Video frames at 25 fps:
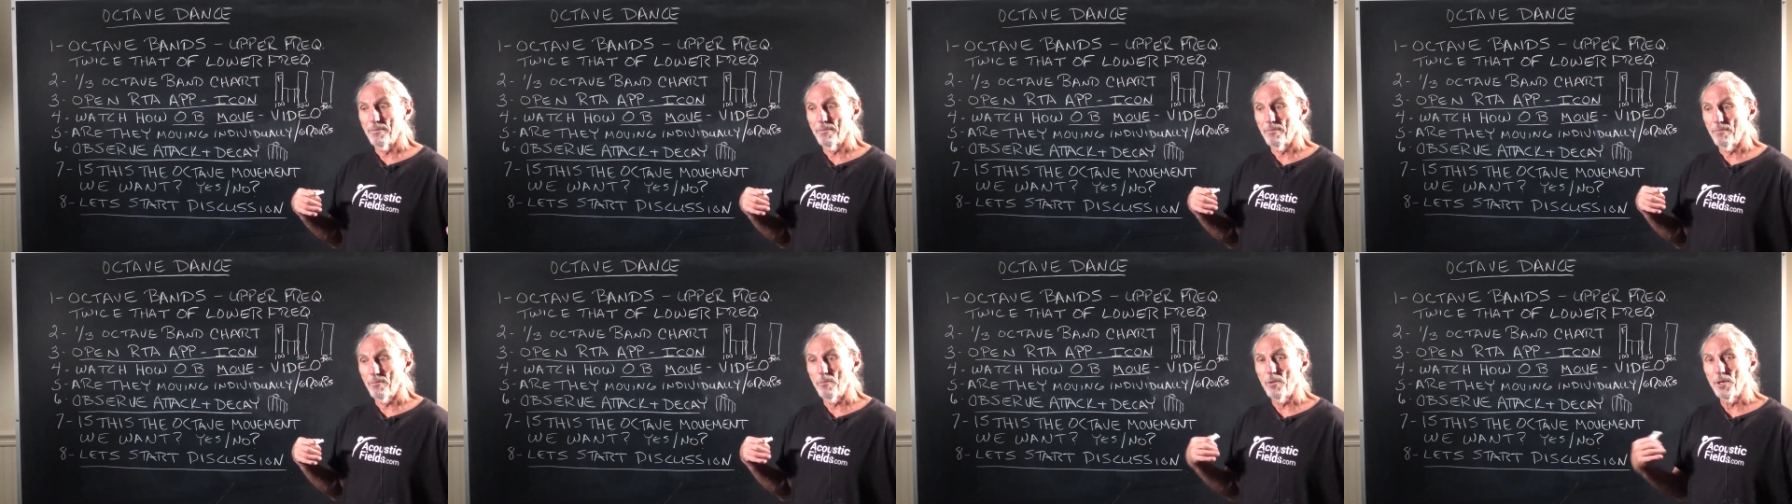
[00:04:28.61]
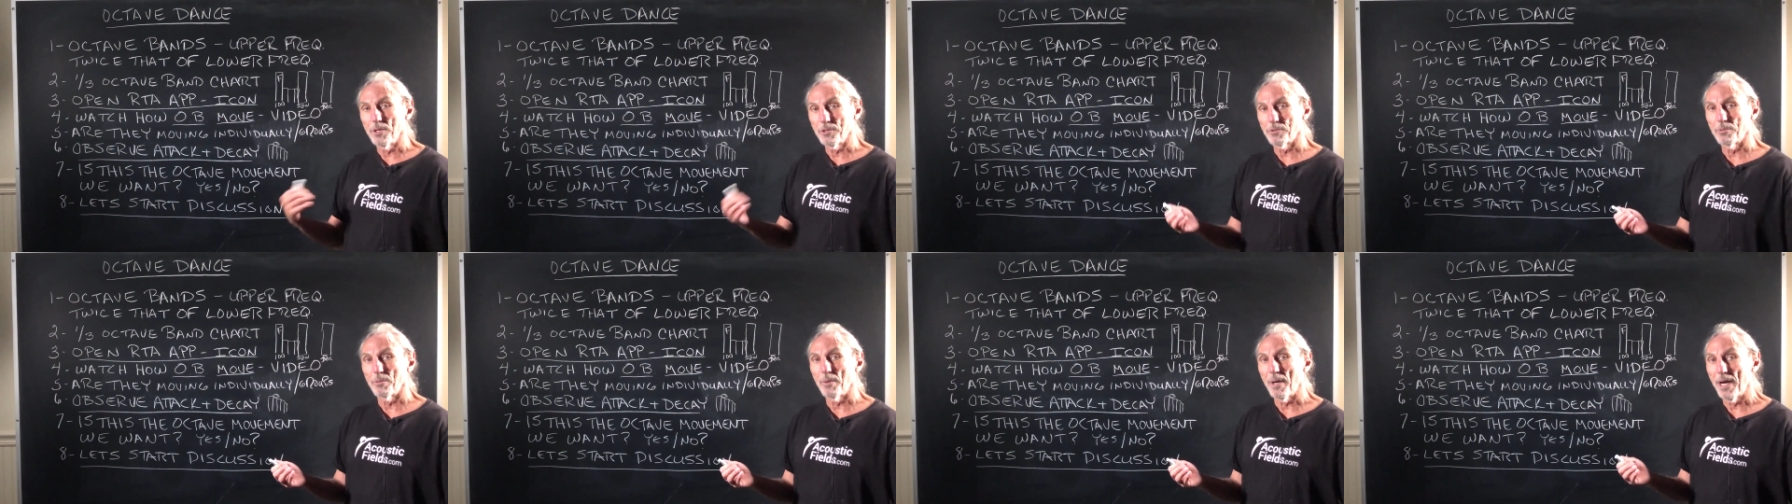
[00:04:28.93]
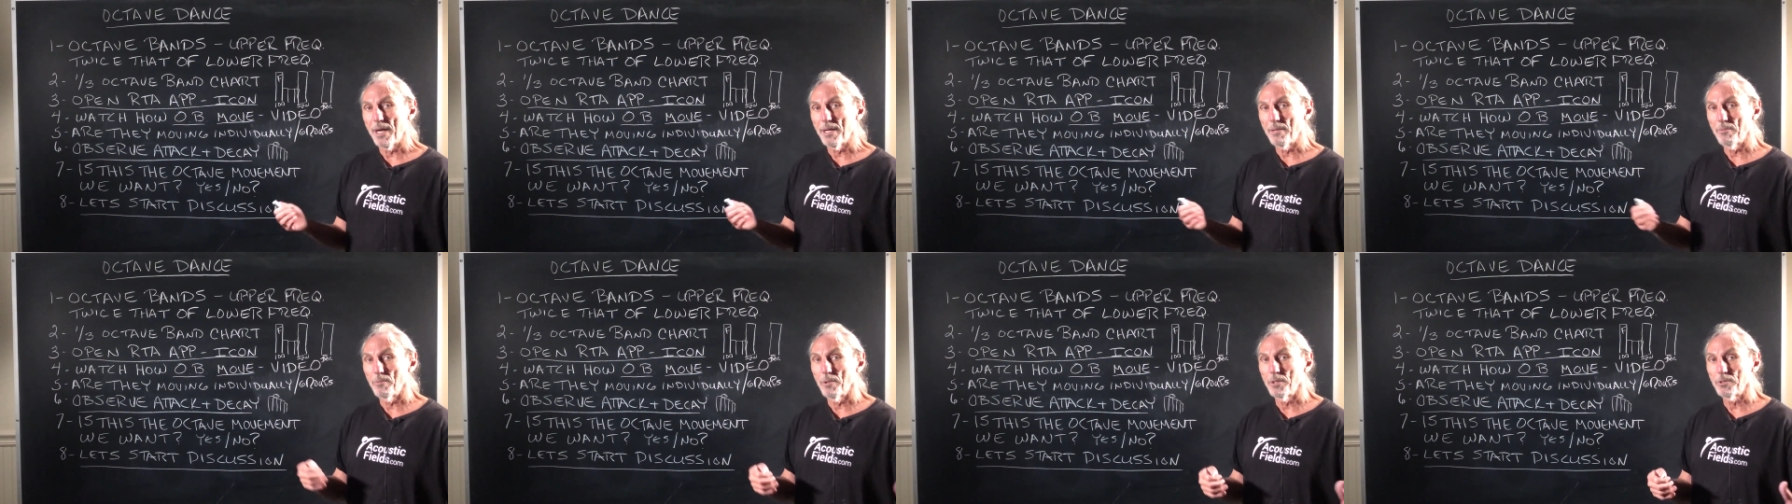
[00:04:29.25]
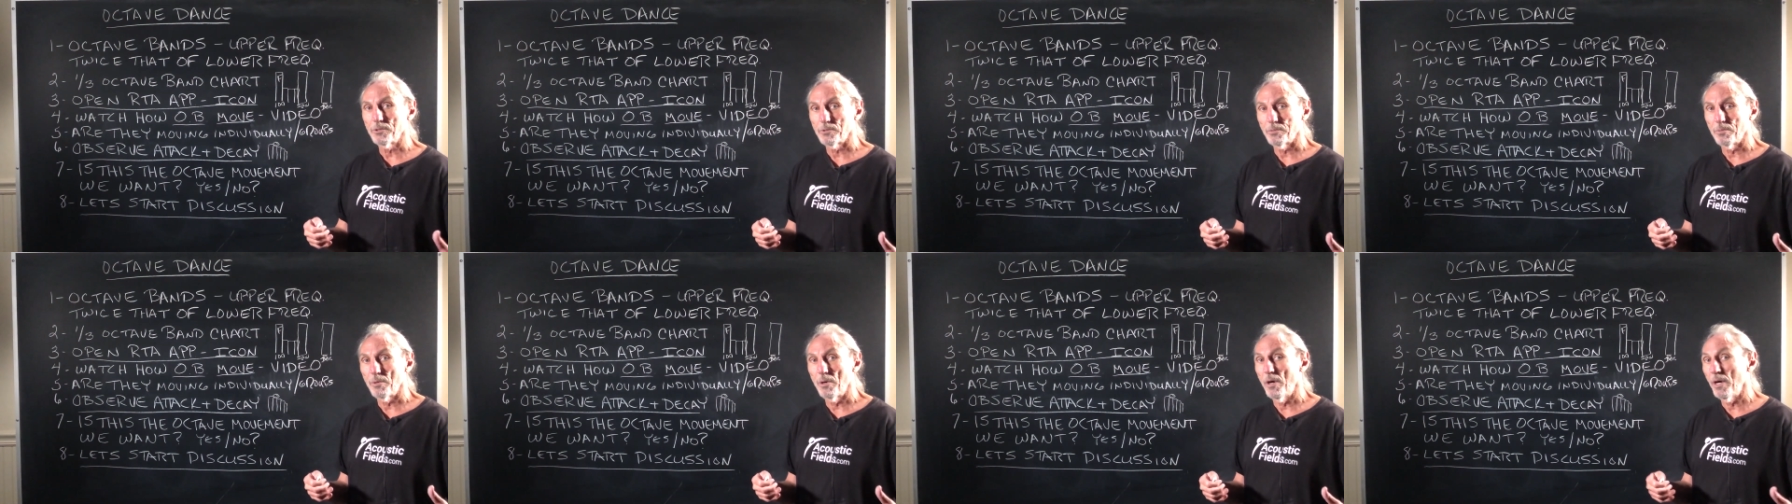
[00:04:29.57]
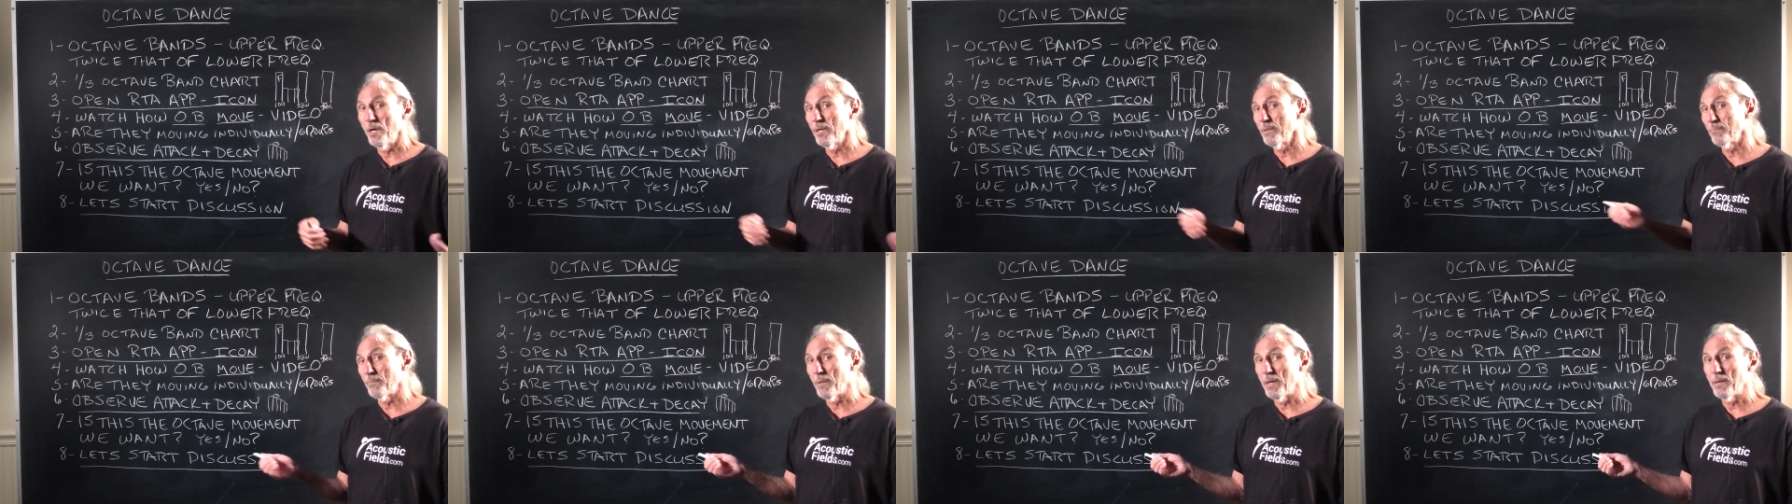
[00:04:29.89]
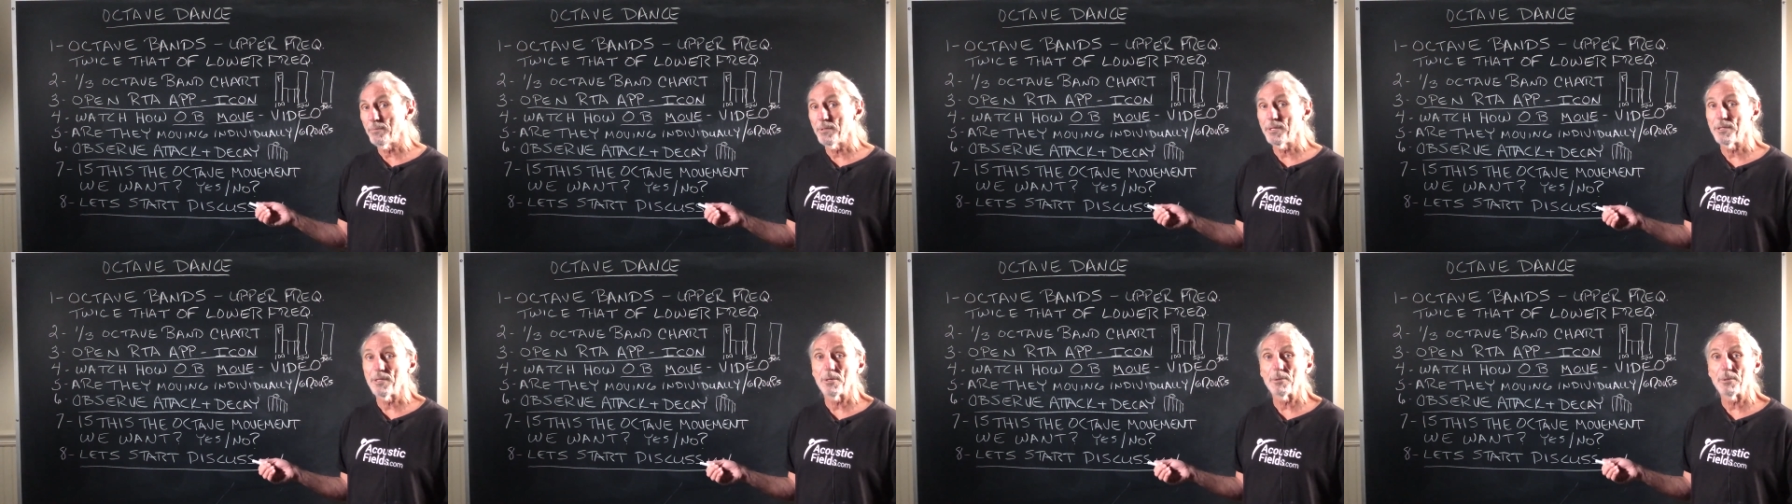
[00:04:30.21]
What's right, what's wrong?
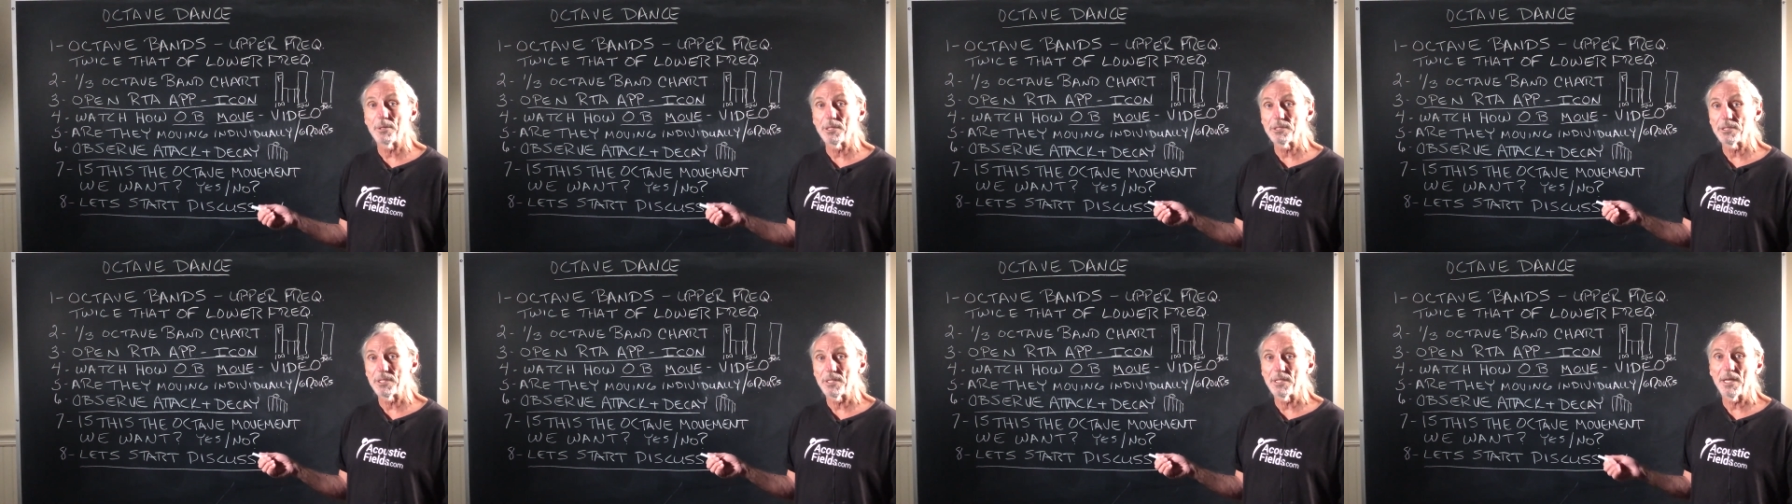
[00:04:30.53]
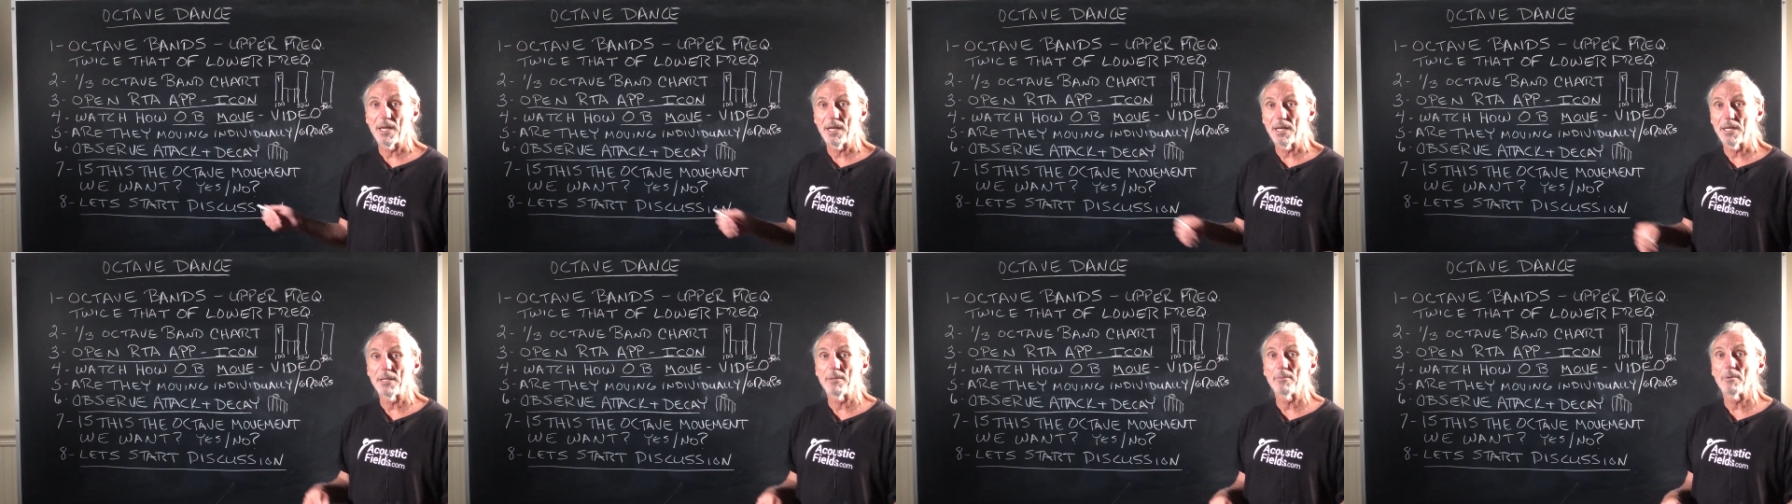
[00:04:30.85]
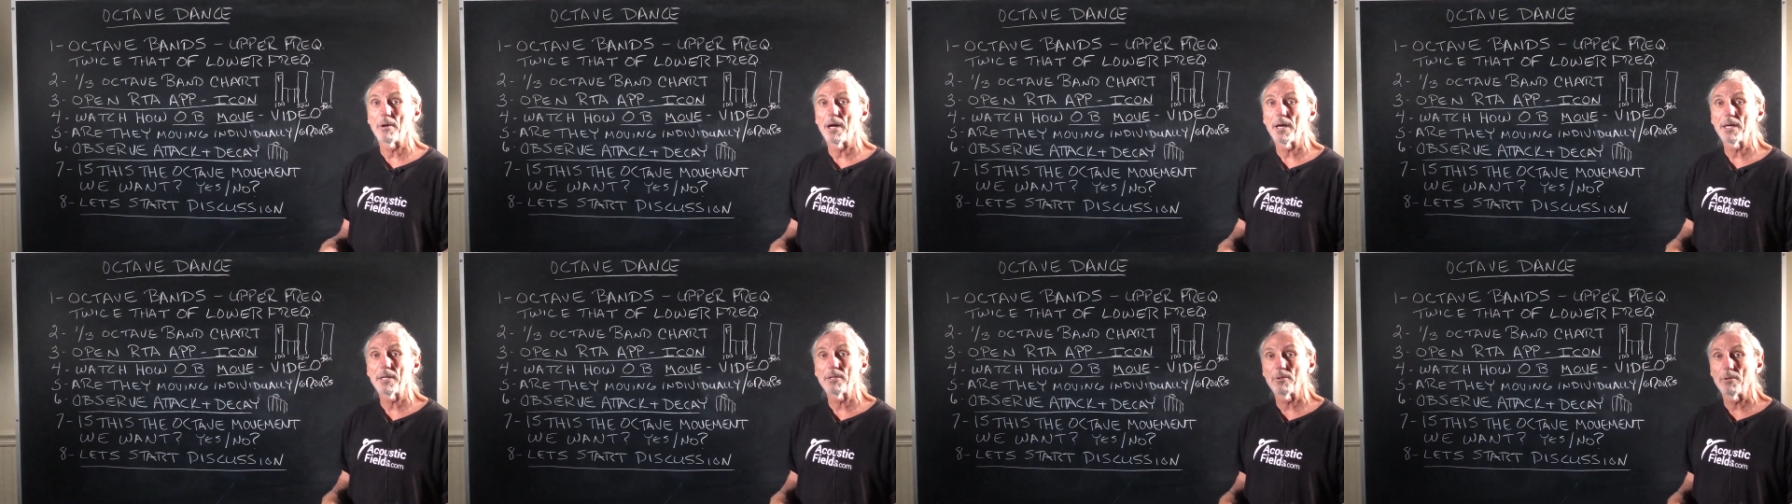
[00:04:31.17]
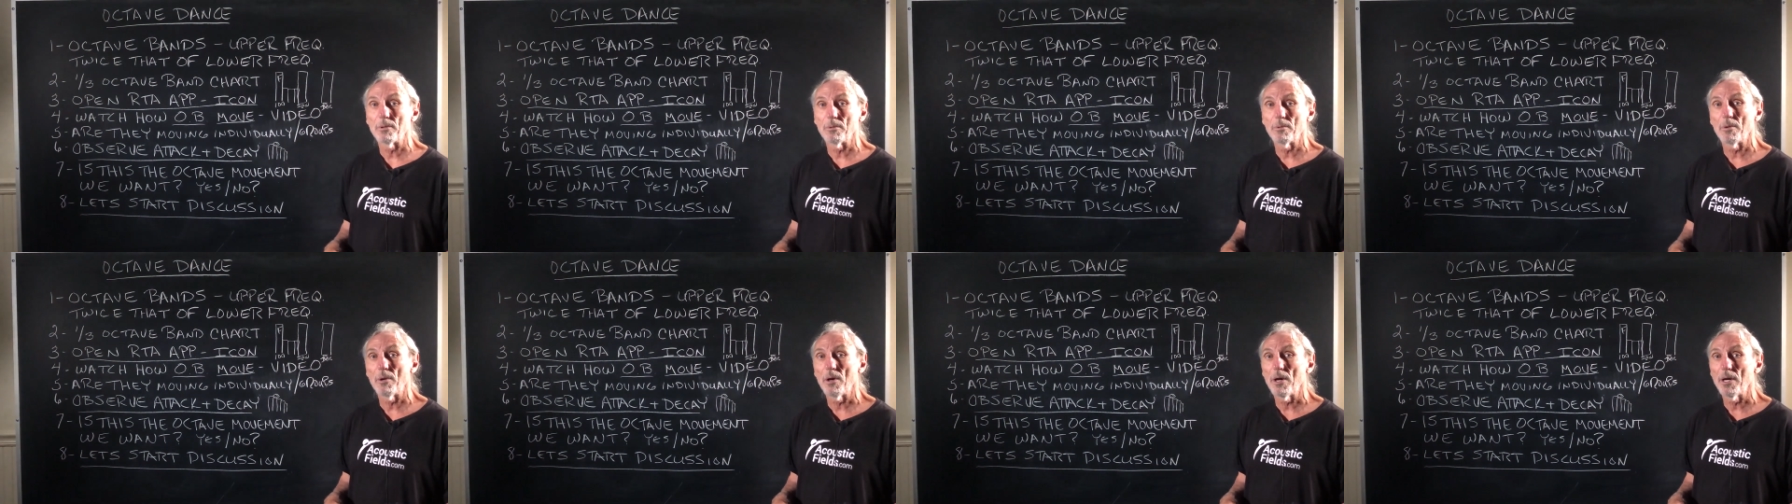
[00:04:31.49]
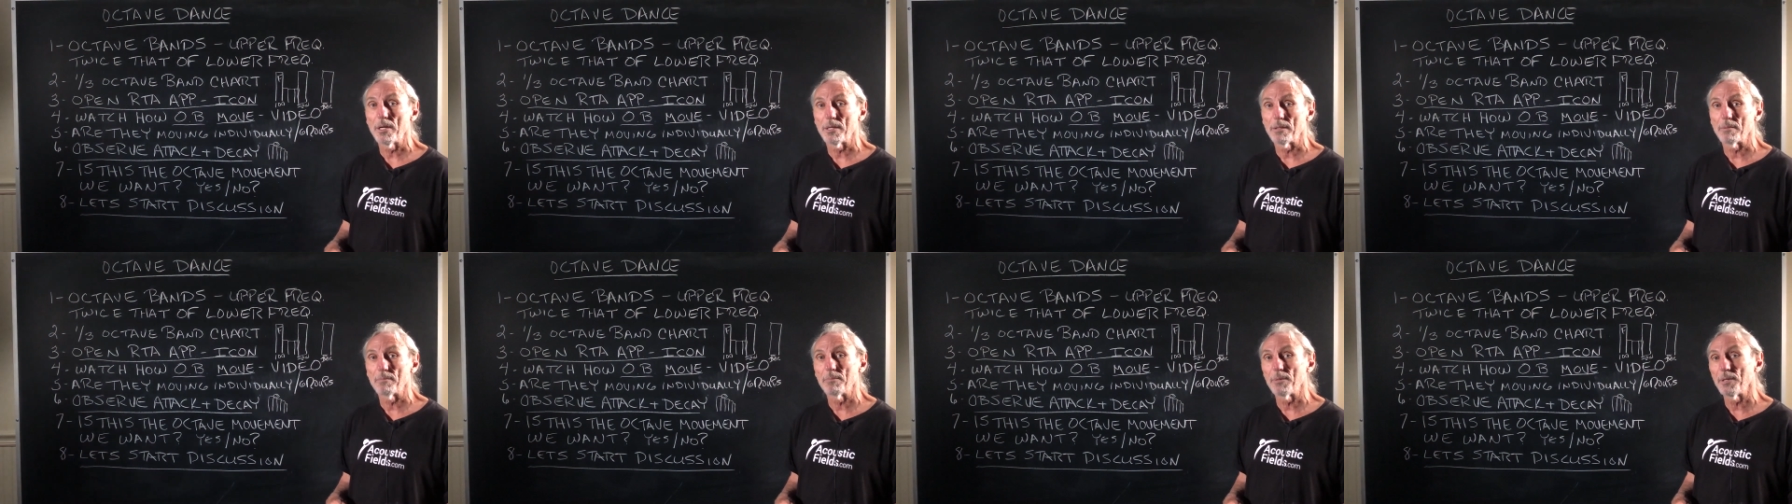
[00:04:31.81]
Maybe there isn't any right or wrong,